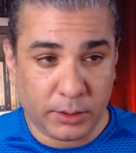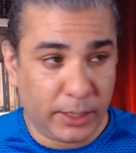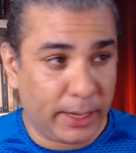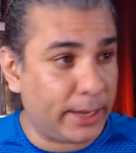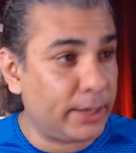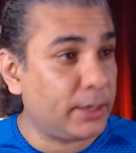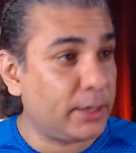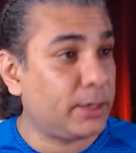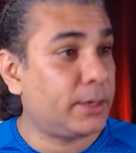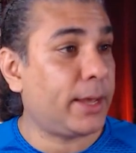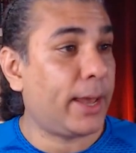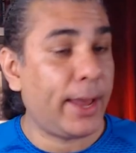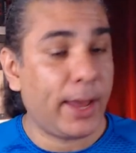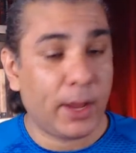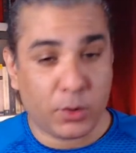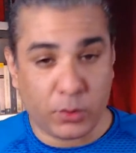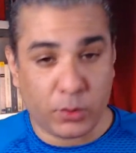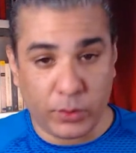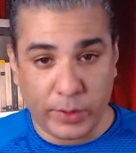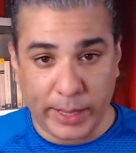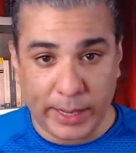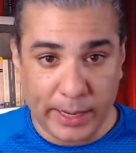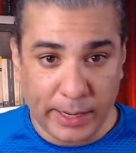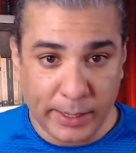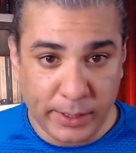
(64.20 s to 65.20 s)
the entire
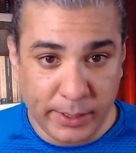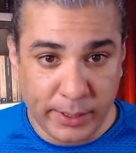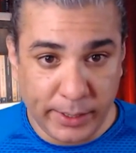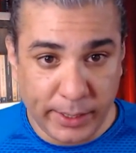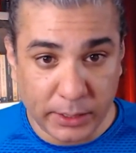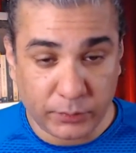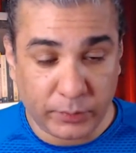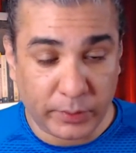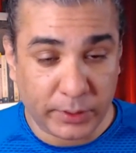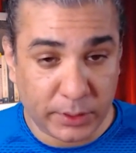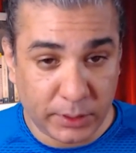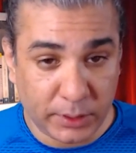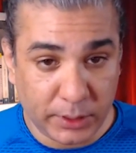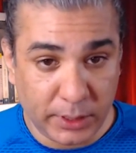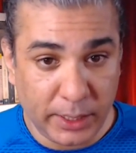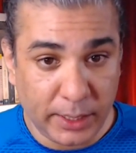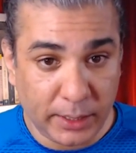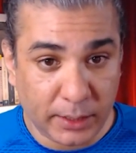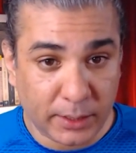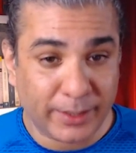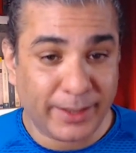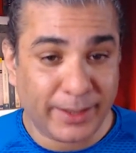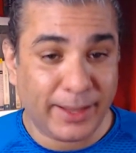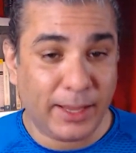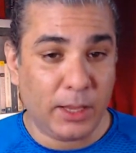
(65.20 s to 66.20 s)
reality as we
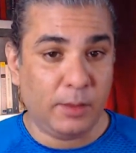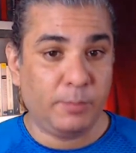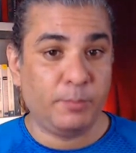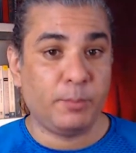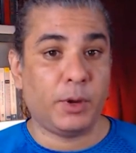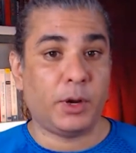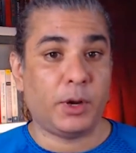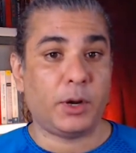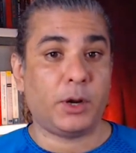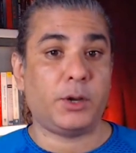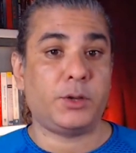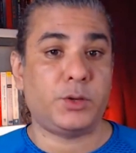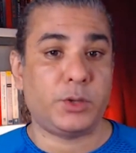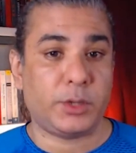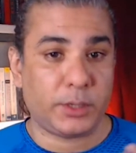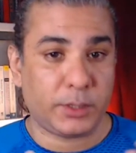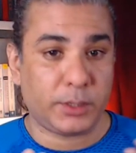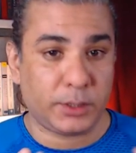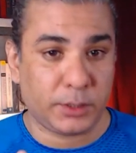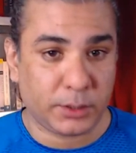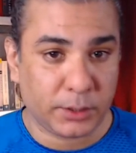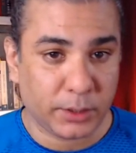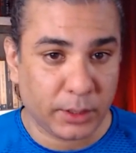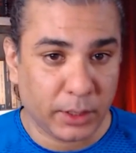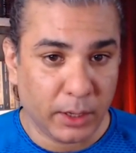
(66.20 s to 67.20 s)
see it
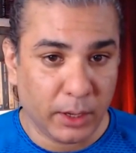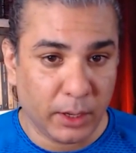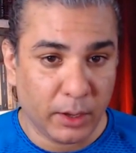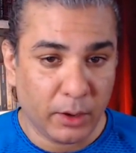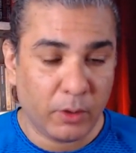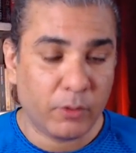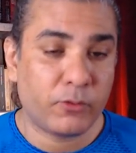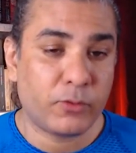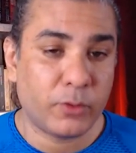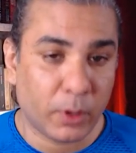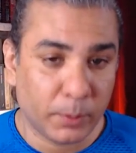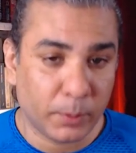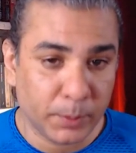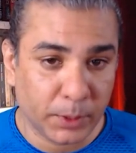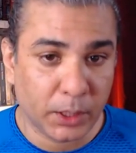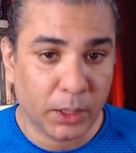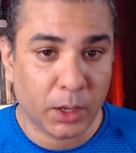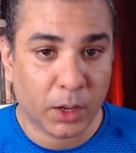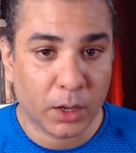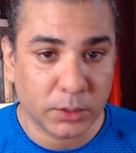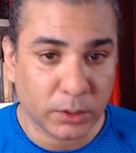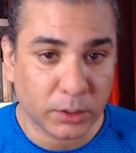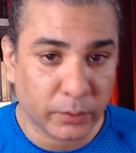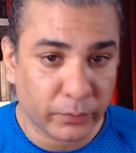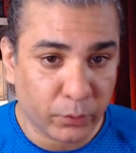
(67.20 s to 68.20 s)
emerges from the
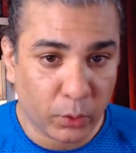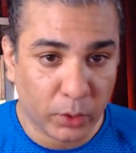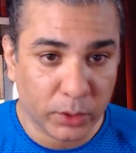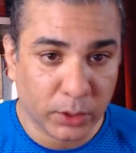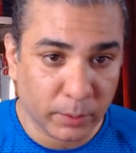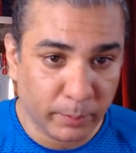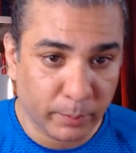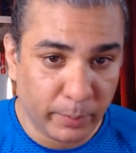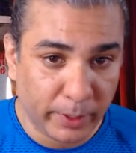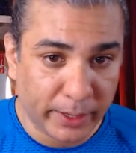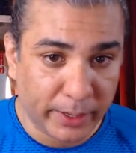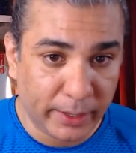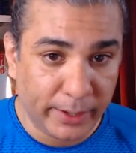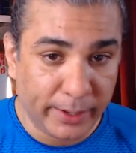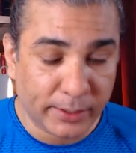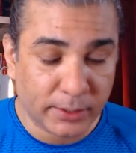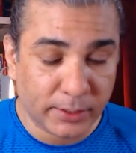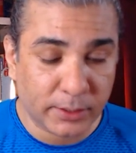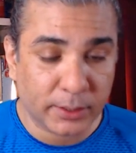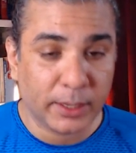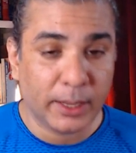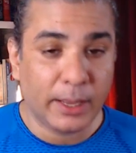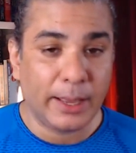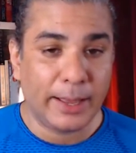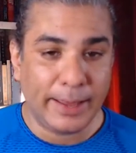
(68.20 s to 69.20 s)
laws of quantum
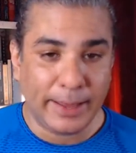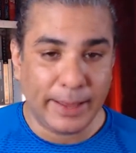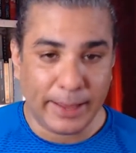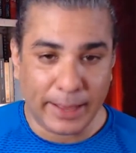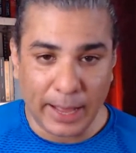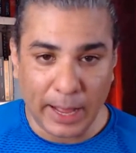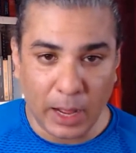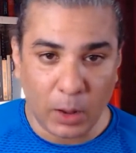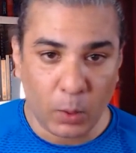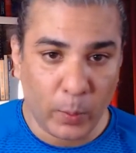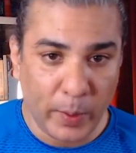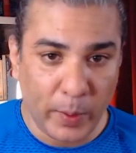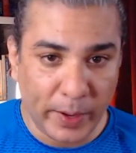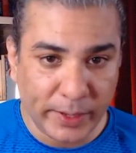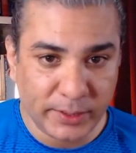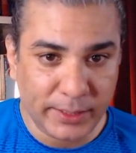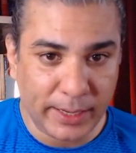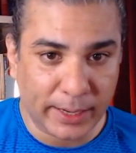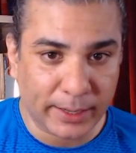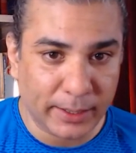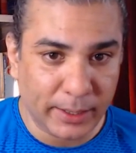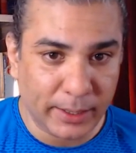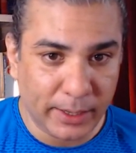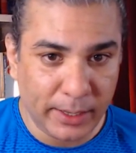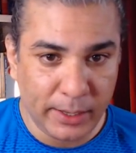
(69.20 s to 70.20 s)
mechanics how
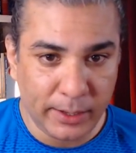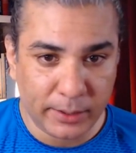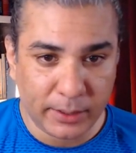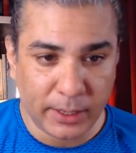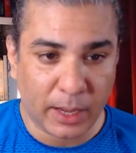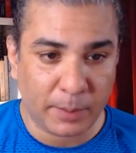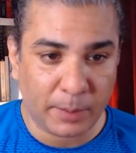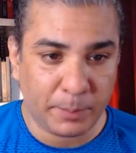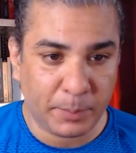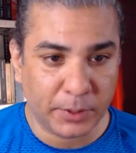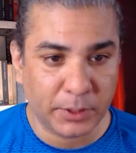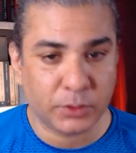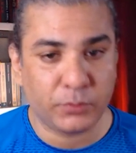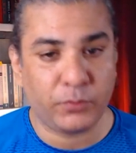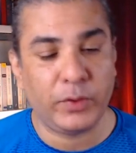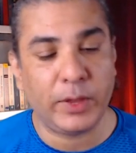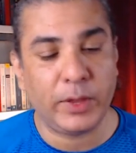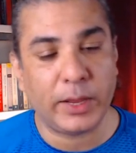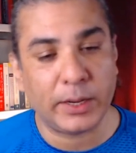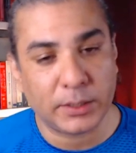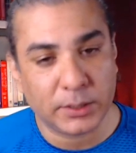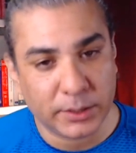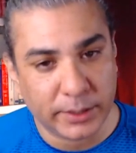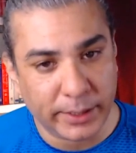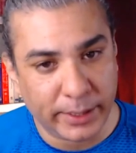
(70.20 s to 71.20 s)
exactly it happens
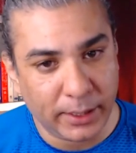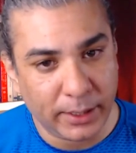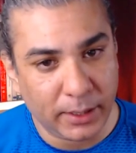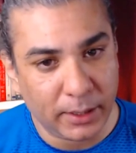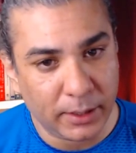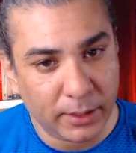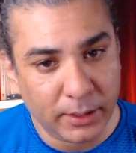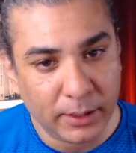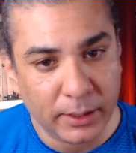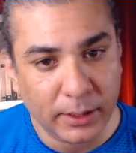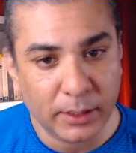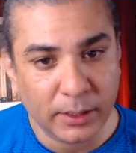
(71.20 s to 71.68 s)
we are still